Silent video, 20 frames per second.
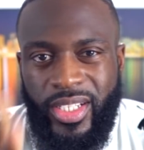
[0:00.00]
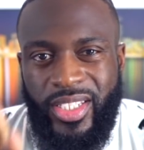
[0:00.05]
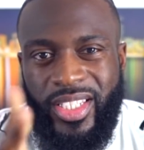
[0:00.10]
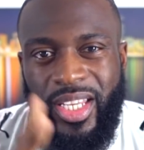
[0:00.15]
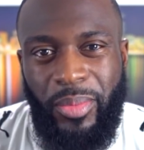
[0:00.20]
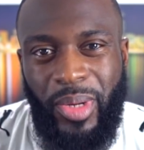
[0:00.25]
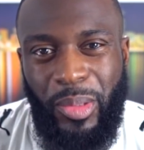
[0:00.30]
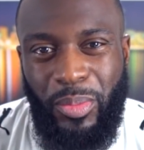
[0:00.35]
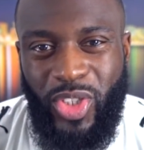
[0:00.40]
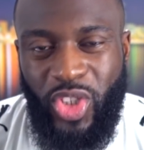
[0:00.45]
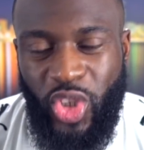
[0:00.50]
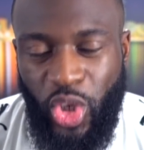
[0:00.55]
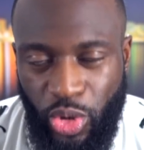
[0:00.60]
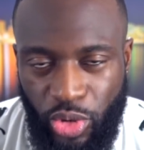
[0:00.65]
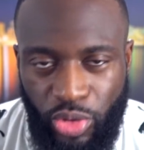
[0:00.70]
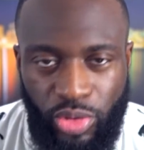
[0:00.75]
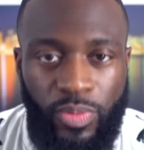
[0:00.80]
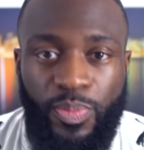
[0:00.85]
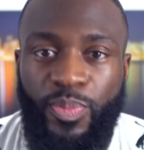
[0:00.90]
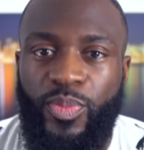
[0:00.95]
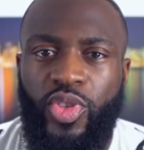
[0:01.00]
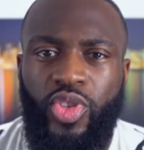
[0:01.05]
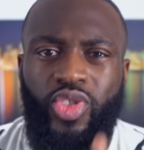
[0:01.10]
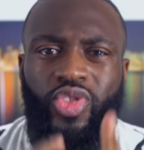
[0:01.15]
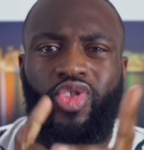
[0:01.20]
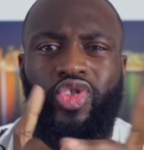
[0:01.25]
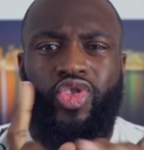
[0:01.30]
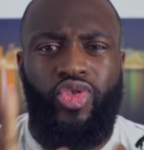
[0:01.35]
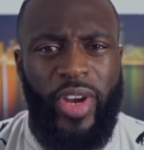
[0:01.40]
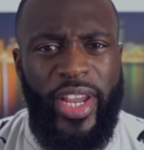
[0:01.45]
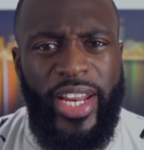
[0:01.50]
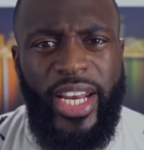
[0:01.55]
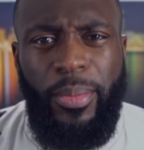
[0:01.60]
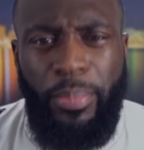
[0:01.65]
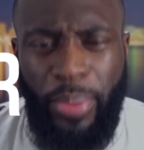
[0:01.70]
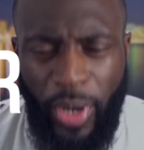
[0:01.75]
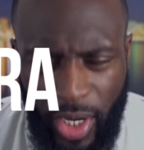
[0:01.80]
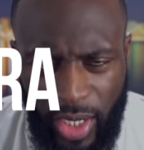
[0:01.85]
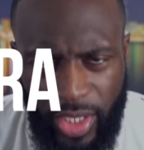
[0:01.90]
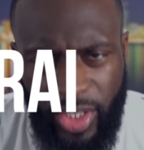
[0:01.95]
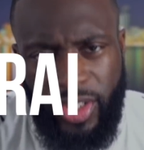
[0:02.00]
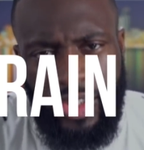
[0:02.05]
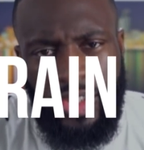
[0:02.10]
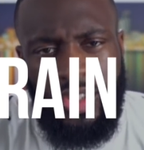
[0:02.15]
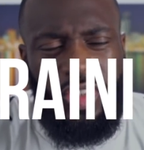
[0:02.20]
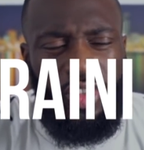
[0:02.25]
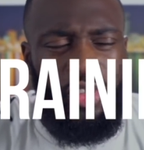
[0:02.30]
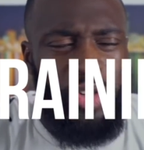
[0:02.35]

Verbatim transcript: Tip number two, training partners.